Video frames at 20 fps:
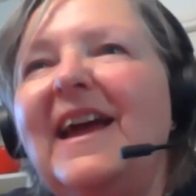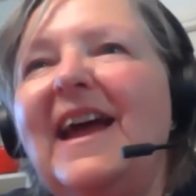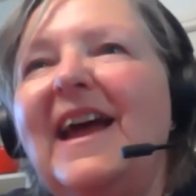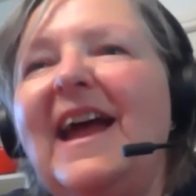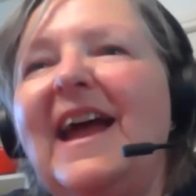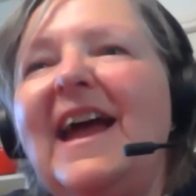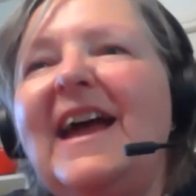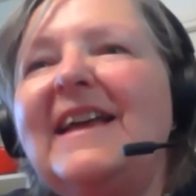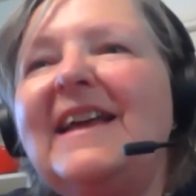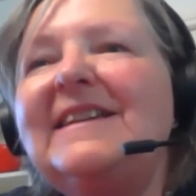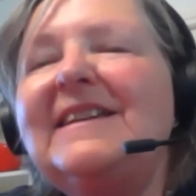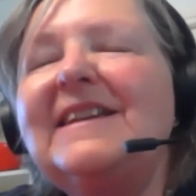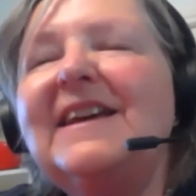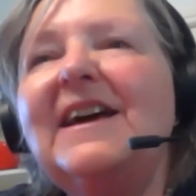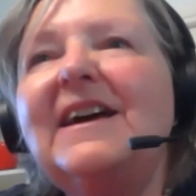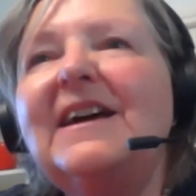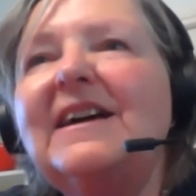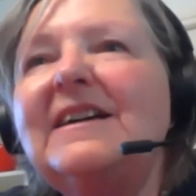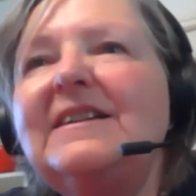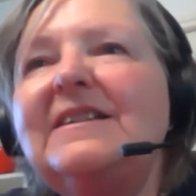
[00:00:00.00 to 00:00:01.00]
And
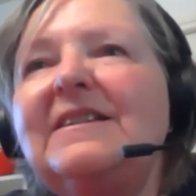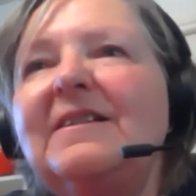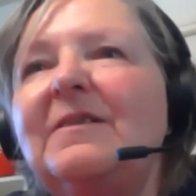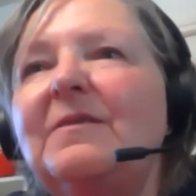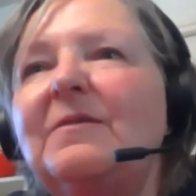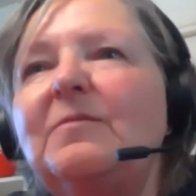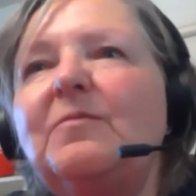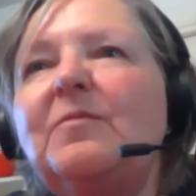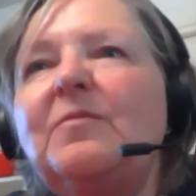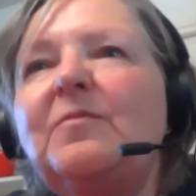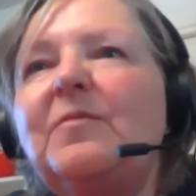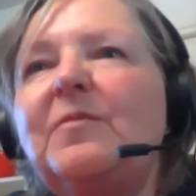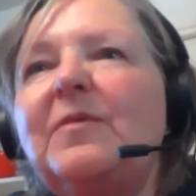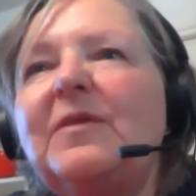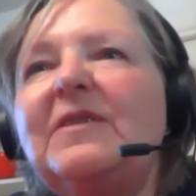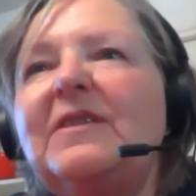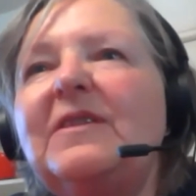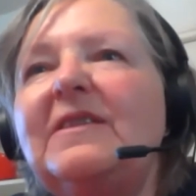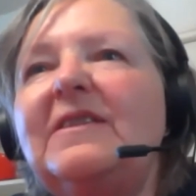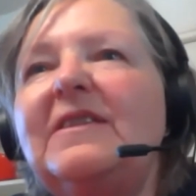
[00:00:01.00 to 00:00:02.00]
yeah,
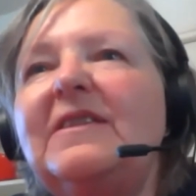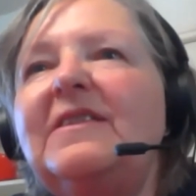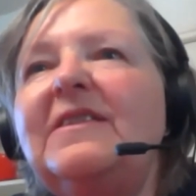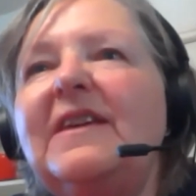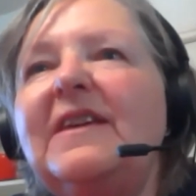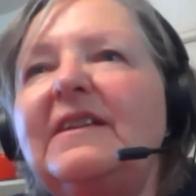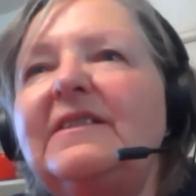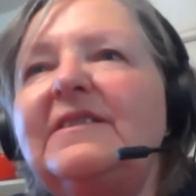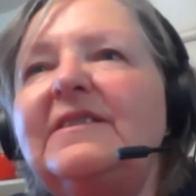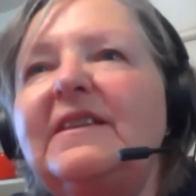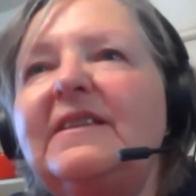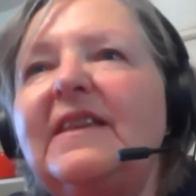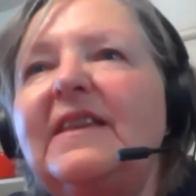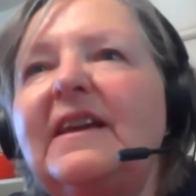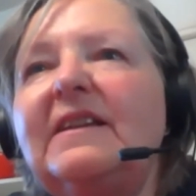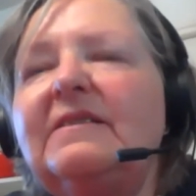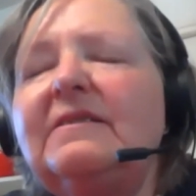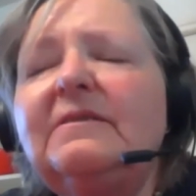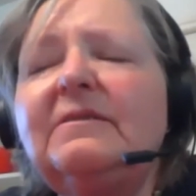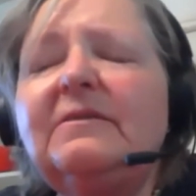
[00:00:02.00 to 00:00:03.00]
the things that
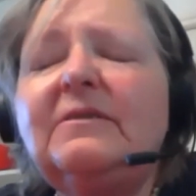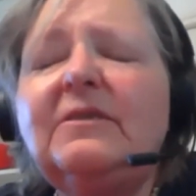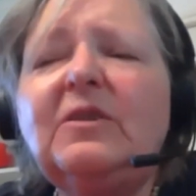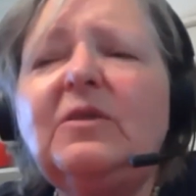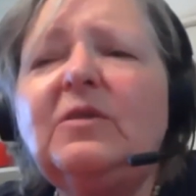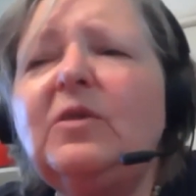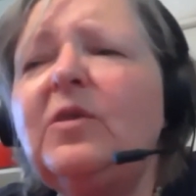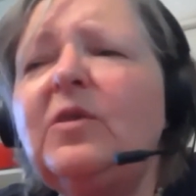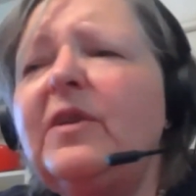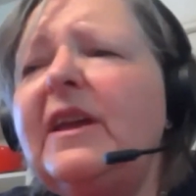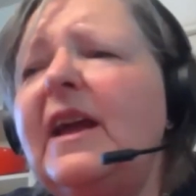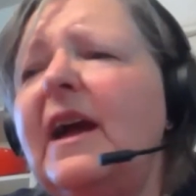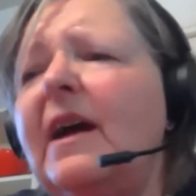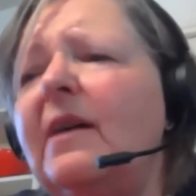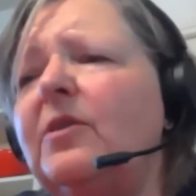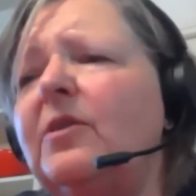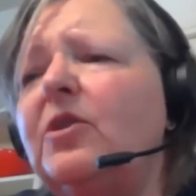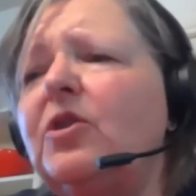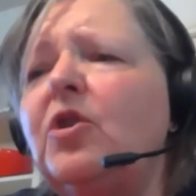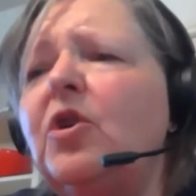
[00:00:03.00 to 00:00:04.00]
learning how
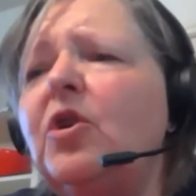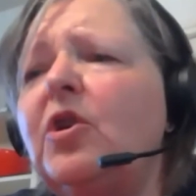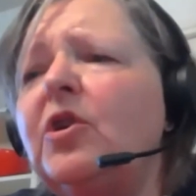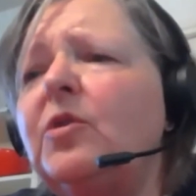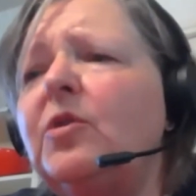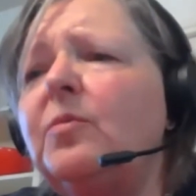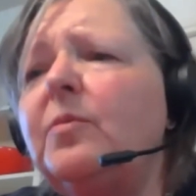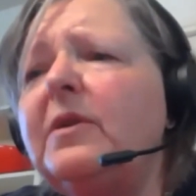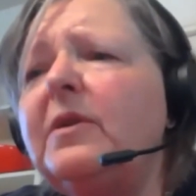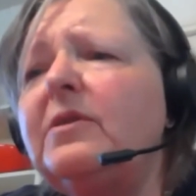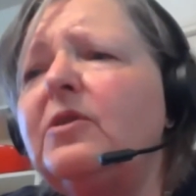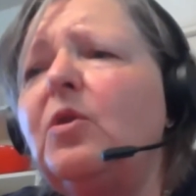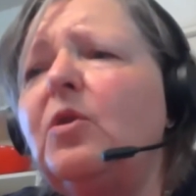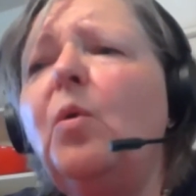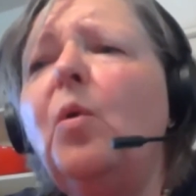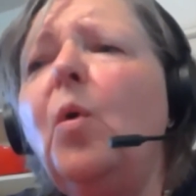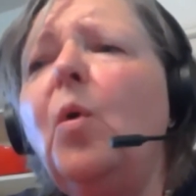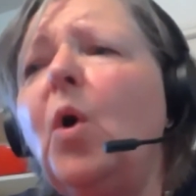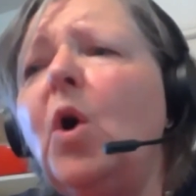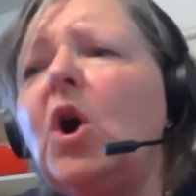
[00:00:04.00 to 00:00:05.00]
to cook with
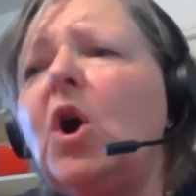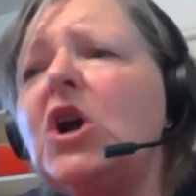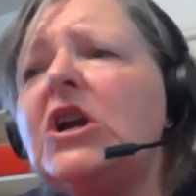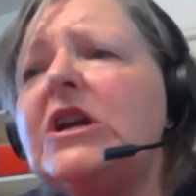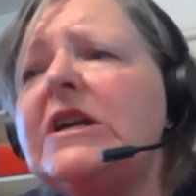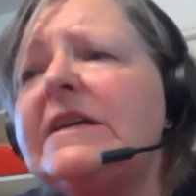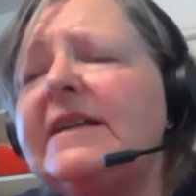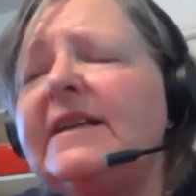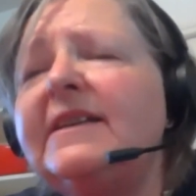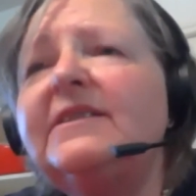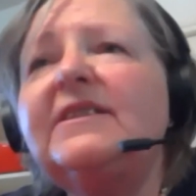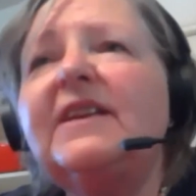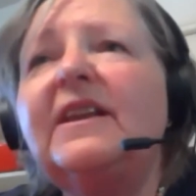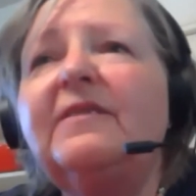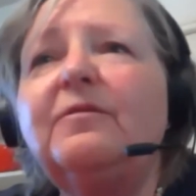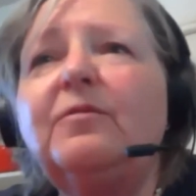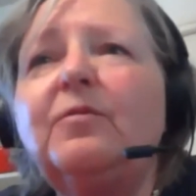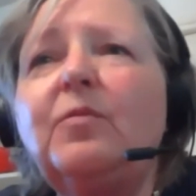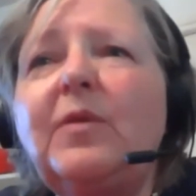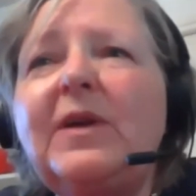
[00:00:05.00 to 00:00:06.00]
corn instead
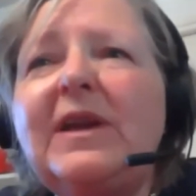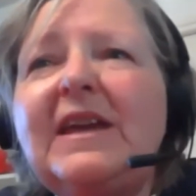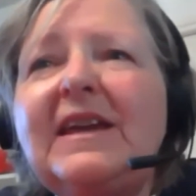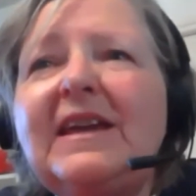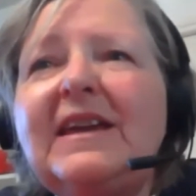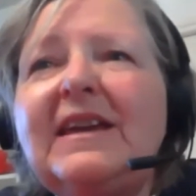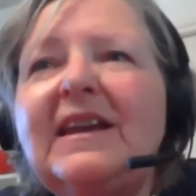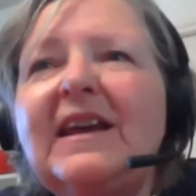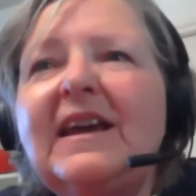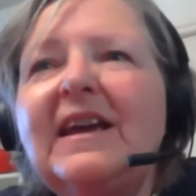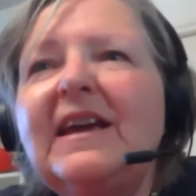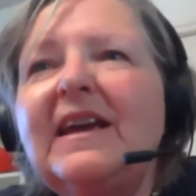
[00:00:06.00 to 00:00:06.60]
of wheat,